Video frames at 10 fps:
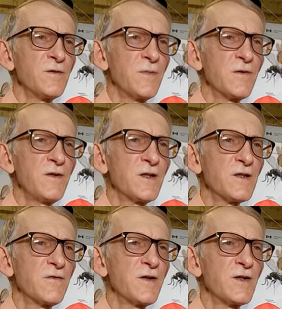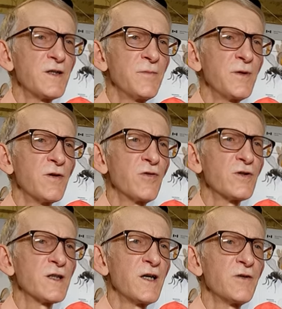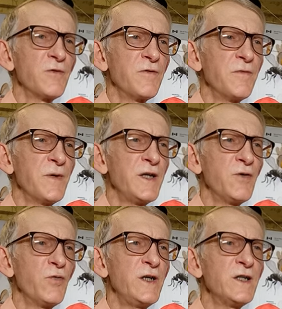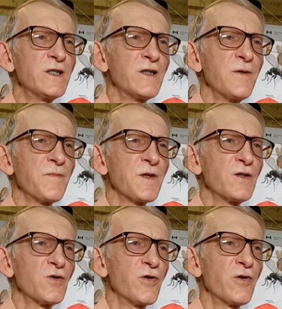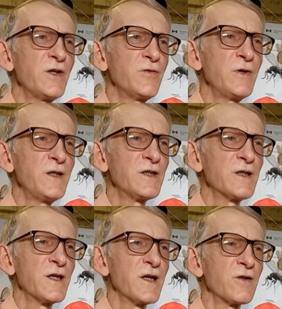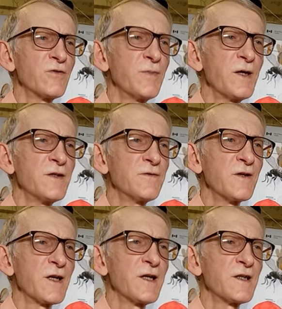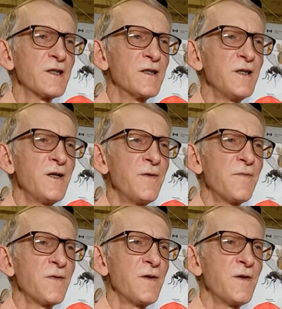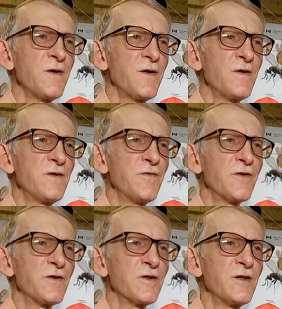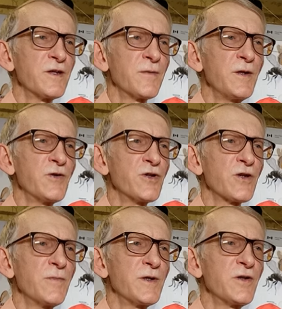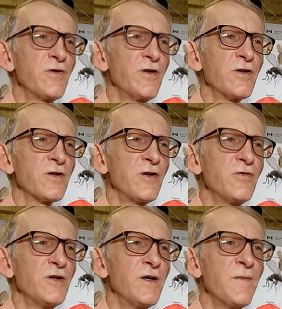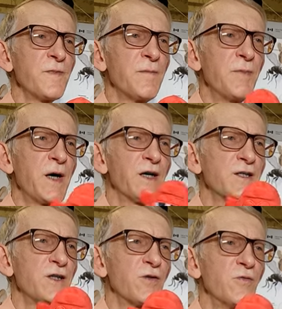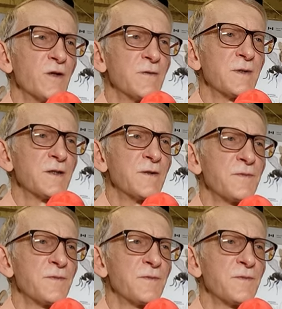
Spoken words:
But this is a very simple roadside with many weeds, so green weeds are a good place for collecting different entomological material, including parasitic wasps.